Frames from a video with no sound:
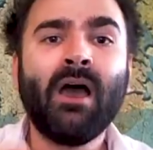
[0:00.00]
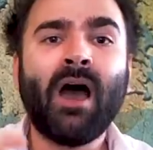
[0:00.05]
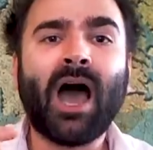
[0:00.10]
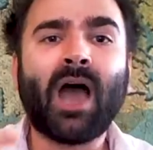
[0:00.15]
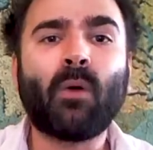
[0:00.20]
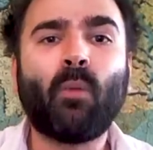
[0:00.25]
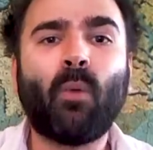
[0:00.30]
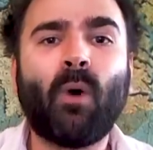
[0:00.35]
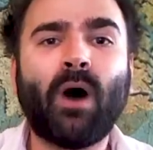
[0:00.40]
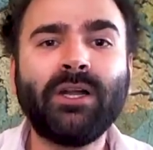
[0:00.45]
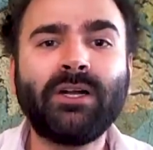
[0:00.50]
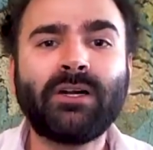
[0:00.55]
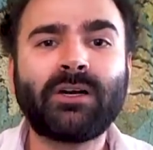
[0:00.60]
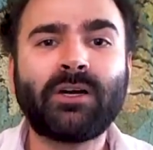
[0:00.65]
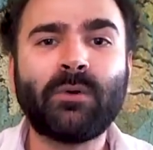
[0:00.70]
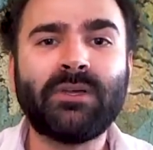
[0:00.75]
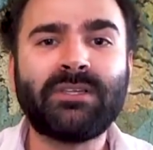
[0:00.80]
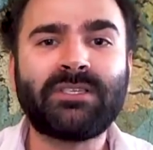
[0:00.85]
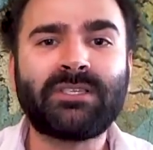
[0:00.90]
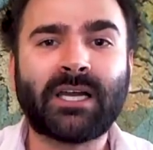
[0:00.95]
I wonder
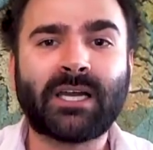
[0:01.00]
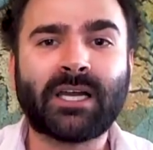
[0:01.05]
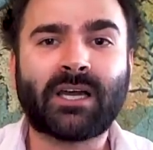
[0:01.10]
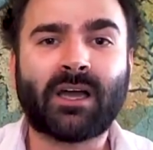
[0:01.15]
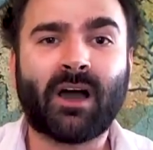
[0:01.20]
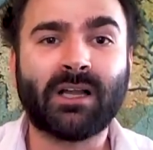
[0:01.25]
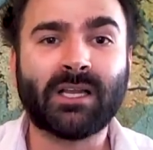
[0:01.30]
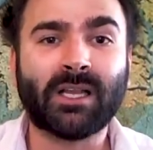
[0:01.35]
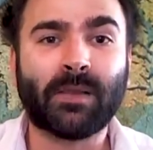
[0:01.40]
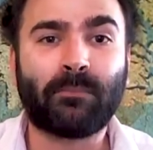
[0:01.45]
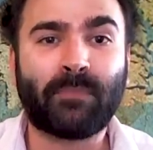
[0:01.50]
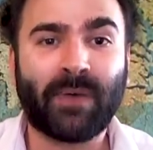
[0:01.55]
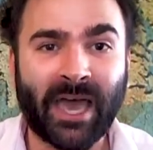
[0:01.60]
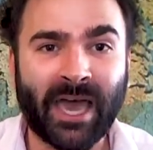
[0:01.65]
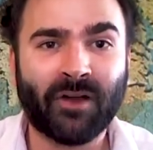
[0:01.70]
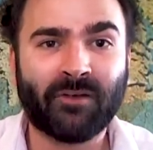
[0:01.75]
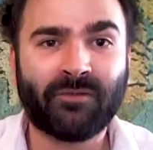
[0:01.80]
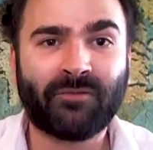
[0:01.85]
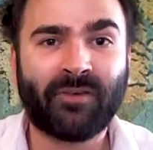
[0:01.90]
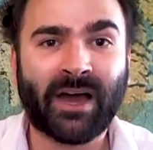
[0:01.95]
who he's gonna call a
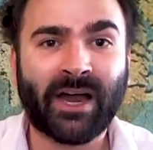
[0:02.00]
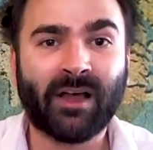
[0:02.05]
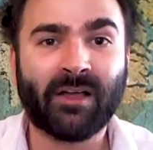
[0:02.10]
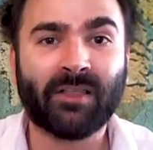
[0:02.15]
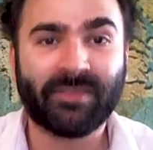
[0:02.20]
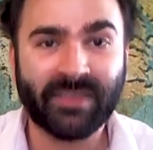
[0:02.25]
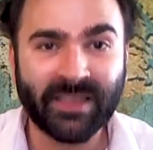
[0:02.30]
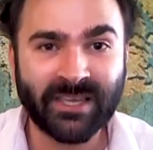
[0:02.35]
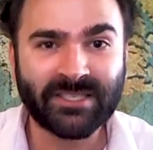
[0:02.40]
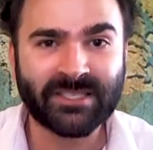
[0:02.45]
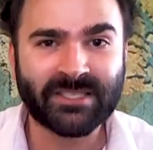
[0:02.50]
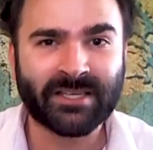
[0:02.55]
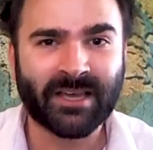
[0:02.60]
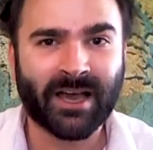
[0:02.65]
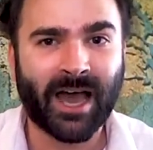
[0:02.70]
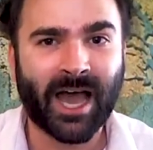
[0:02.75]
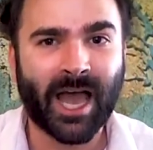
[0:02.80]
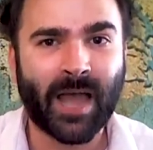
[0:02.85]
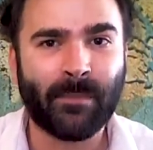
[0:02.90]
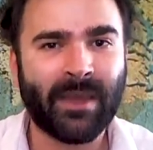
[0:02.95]
pedophile this
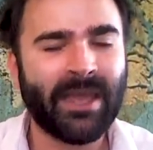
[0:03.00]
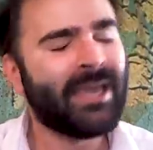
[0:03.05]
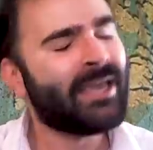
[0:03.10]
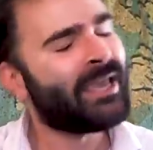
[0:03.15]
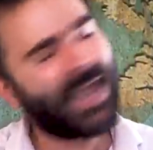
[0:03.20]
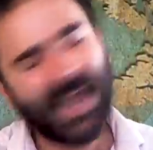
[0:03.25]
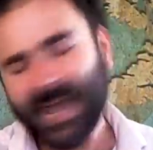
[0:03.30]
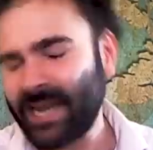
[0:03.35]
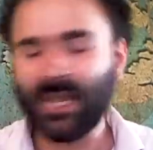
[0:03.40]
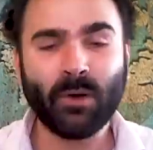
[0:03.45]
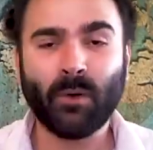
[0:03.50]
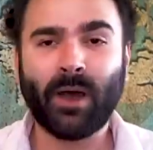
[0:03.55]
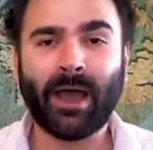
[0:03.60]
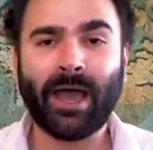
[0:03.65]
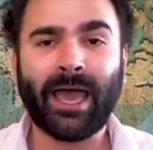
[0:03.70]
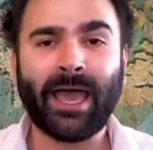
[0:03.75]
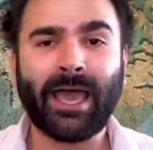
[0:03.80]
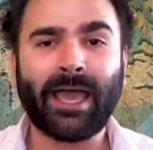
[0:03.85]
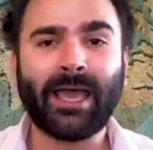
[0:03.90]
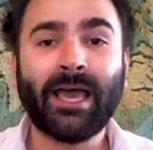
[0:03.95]
time.
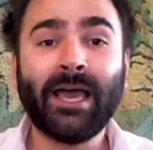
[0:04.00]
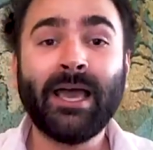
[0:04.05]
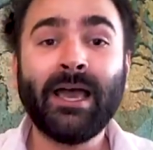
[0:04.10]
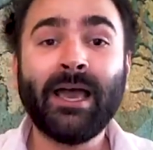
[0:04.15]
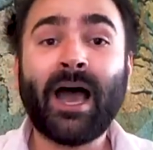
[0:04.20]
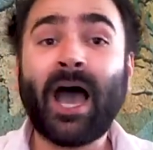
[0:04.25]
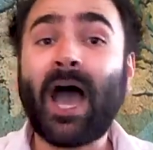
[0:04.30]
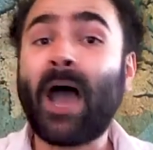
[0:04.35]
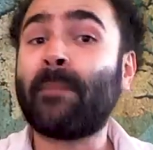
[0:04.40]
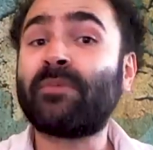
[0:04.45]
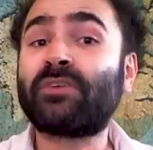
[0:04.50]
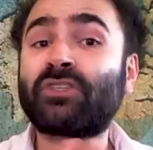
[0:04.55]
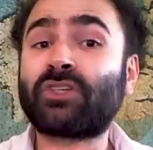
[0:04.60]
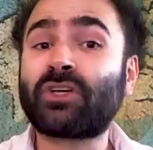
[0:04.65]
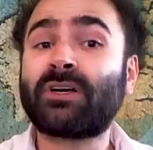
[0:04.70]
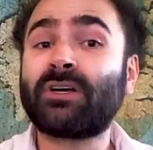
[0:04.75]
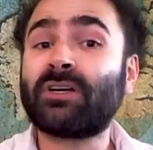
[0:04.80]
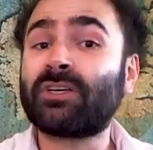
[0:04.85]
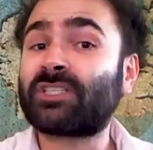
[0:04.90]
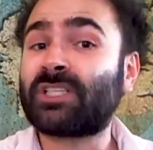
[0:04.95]
Anyway, I'm
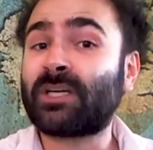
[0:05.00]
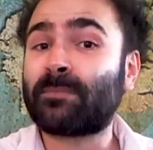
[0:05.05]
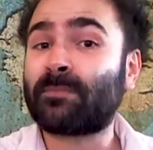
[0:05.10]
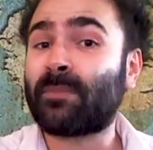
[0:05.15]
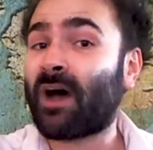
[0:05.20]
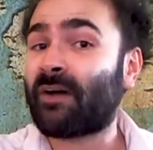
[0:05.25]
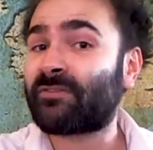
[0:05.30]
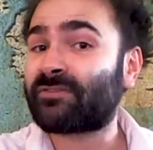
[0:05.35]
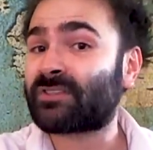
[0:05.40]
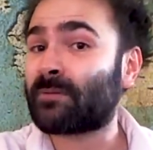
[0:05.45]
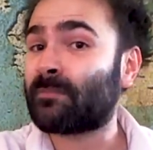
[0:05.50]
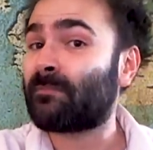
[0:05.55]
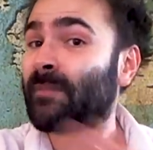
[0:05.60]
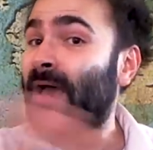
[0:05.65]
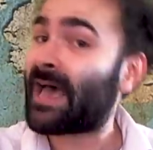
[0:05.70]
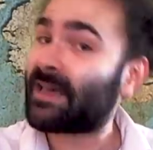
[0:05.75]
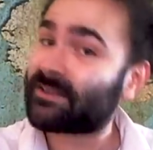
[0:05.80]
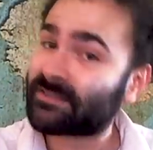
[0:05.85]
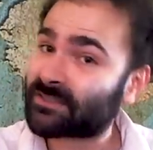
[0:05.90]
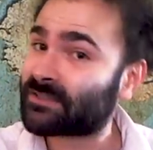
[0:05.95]
sure he'll ship off some
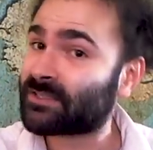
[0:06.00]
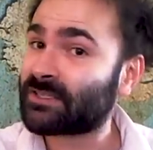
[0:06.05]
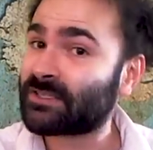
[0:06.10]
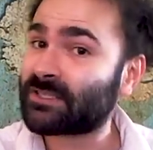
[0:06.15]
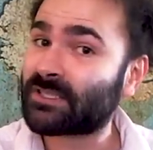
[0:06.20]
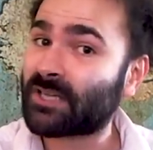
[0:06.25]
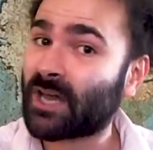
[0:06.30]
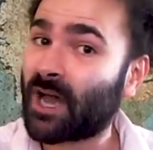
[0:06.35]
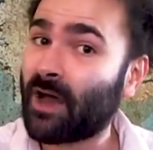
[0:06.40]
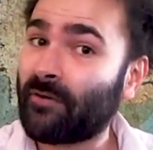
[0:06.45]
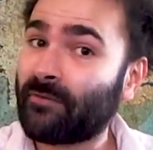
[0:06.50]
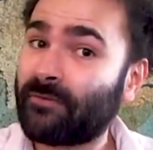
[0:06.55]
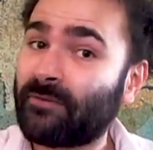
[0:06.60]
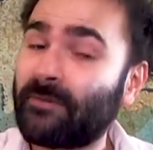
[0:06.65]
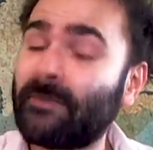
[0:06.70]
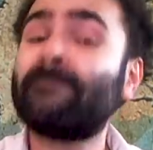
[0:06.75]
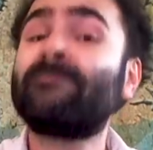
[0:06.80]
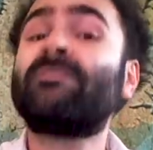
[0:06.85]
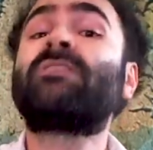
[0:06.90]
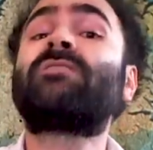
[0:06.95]
masks and stuff.
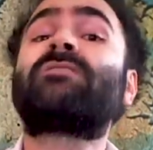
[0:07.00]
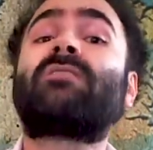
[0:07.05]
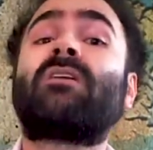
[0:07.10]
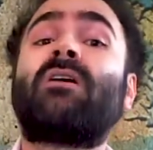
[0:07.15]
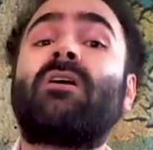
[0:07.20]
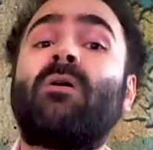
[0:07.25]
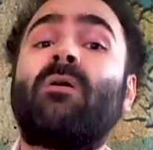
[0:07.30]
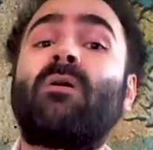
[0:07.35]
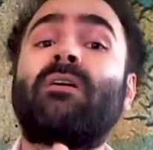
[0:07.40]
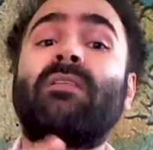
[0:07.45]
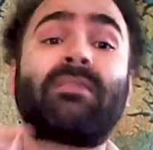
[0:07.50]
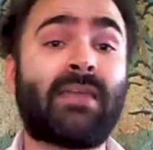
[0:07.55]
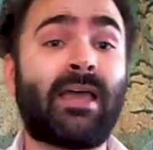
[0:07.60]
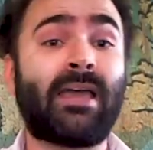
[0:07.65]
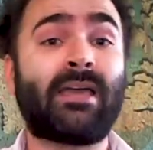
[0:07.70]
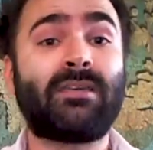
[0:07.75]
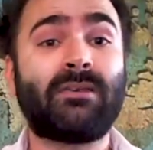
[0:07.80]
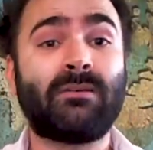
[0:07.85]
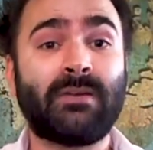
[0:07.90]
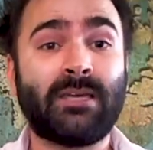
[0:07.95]
So,
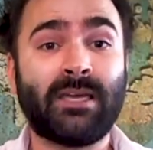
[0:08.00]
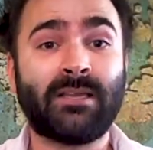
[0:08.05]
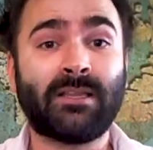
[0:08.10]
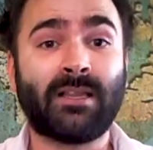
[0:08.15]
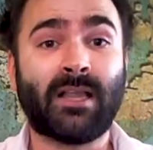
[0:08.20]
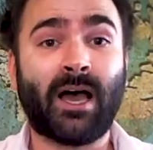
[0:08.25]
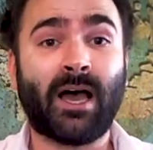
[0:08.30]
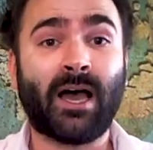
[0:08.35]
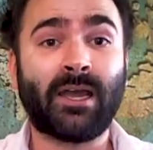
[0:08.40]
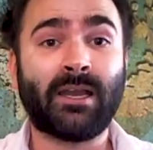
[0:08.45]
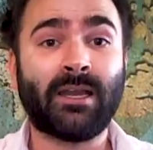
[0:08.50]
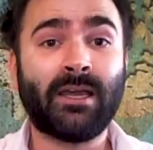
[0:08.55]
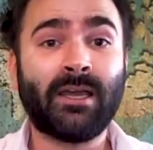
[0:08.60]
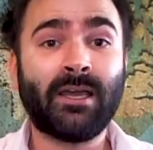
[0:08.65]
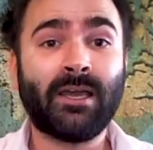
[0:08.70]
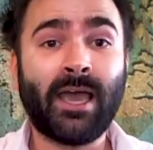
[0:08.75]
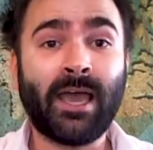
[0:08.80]
thank you, Elon.